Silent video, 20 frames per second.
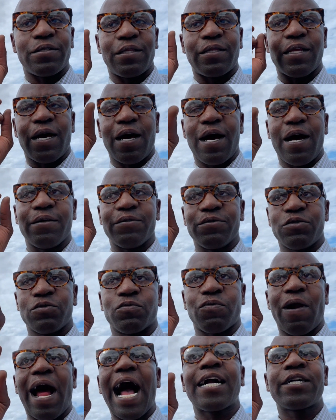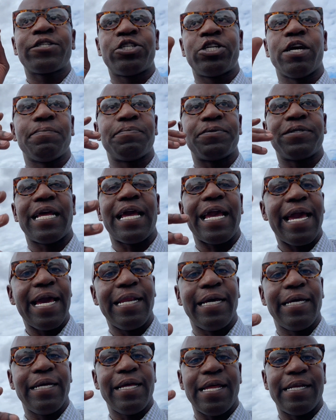the rock chips, they hit
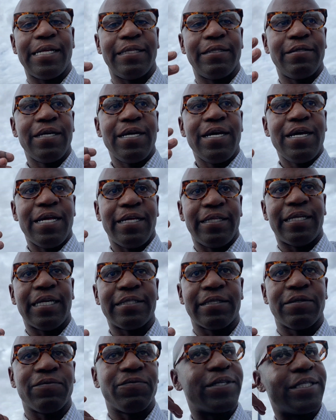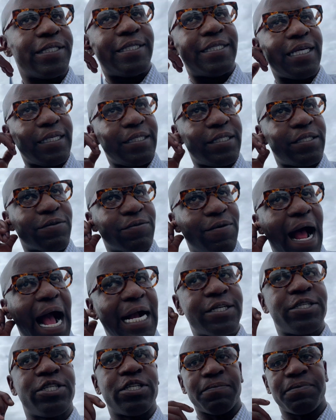it and it doesn't resist the
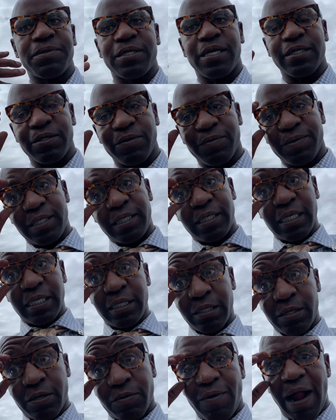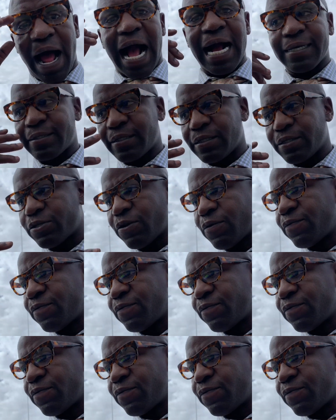rock chips, it doesn't resist the rocks and so